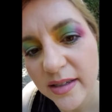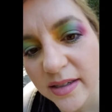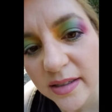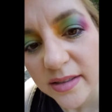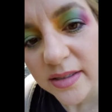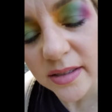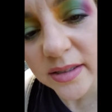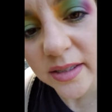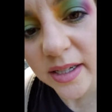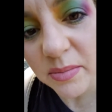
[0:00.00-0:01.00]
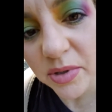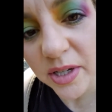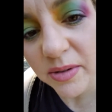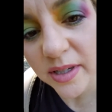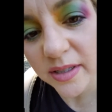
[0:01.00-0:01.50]
still holding up pretty
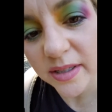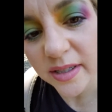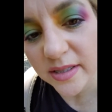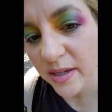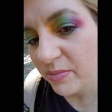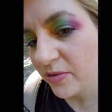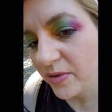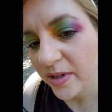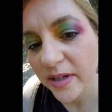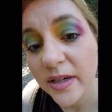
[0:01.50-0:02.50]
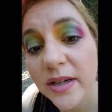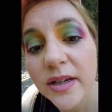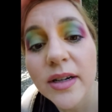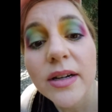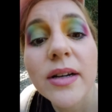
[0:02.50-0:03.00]
well, except for
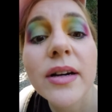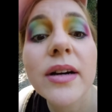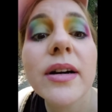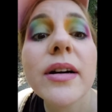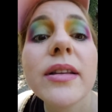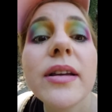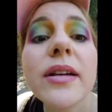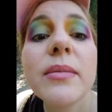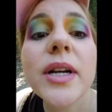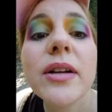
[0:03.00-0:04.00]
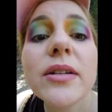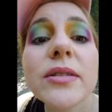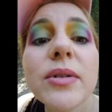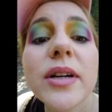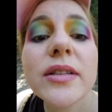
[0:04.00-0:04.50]
the end of my nose where
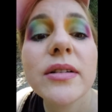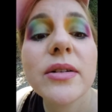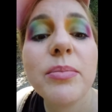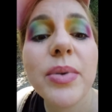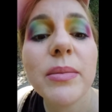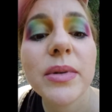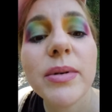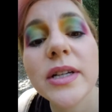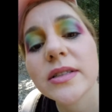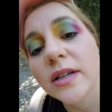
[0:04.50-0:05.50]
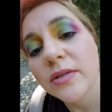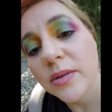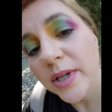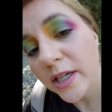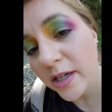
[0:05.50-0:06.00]
I seem to have bumped myself a
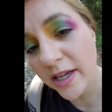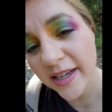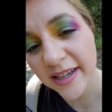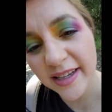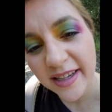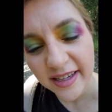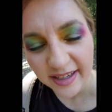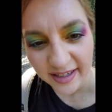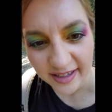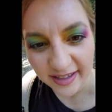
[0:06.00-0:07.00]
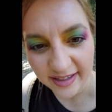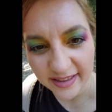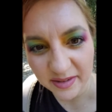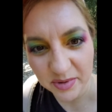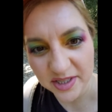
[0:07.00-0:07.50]
bit, and the
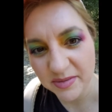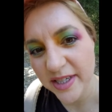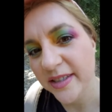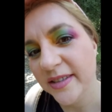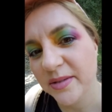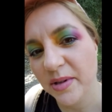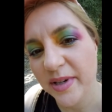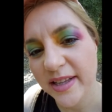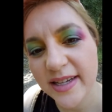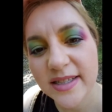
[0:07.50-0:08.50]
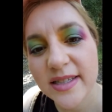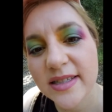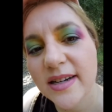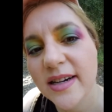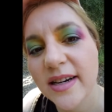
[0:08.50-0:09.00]
bridge of my nose where my glasses
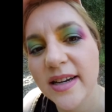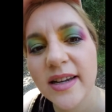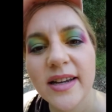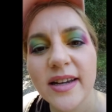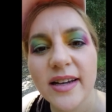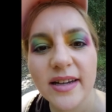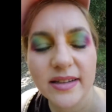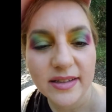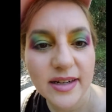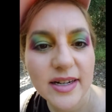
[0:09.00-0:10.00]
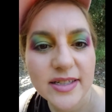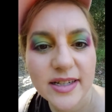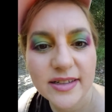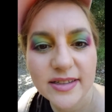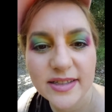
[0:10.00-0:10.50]
are, and the
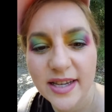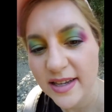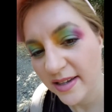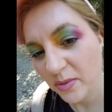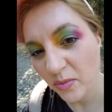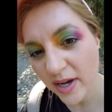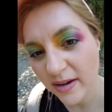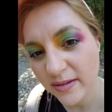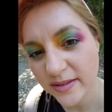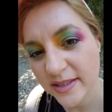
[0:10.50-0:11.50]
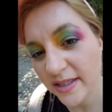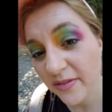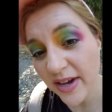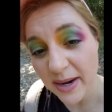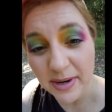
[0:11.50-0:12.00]
eyeshadows, wow, still
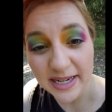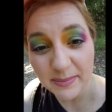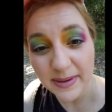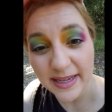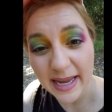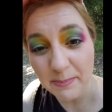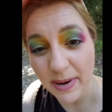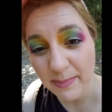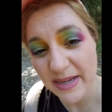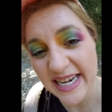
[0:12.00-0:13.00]
vibrant and poppin'.